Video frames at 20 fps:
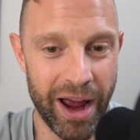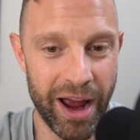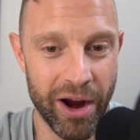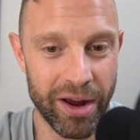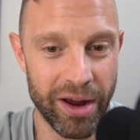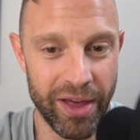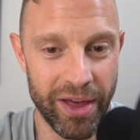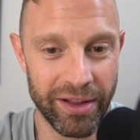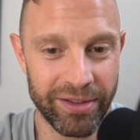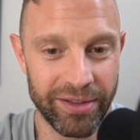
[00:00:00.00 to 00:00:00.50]

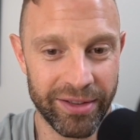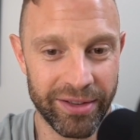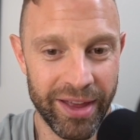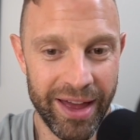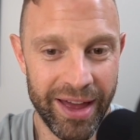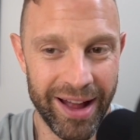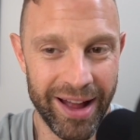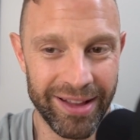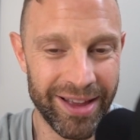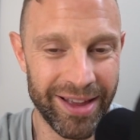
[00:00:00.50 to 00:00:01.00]
area
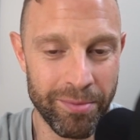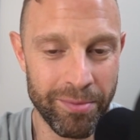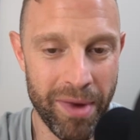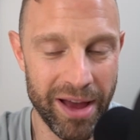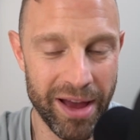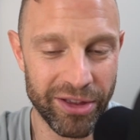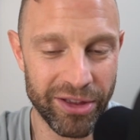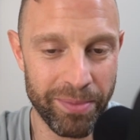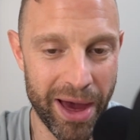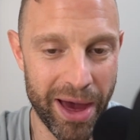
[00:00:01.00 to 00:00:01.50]
that's in
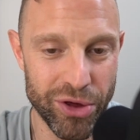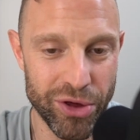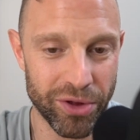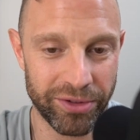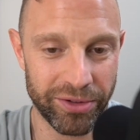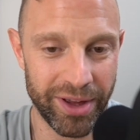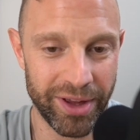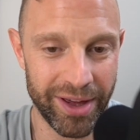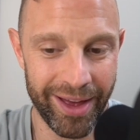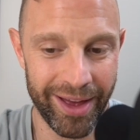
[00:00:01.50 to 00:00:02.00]
my
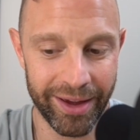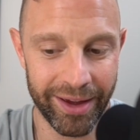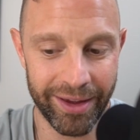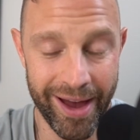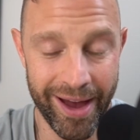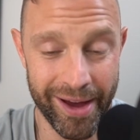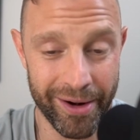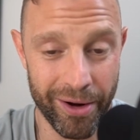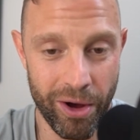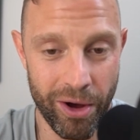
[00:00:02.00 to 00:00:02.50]
specialty, like
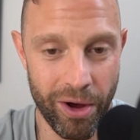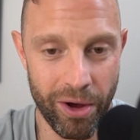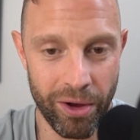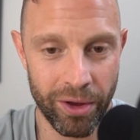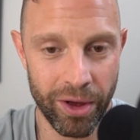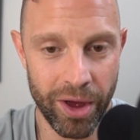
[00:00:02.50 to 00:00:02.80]
at all,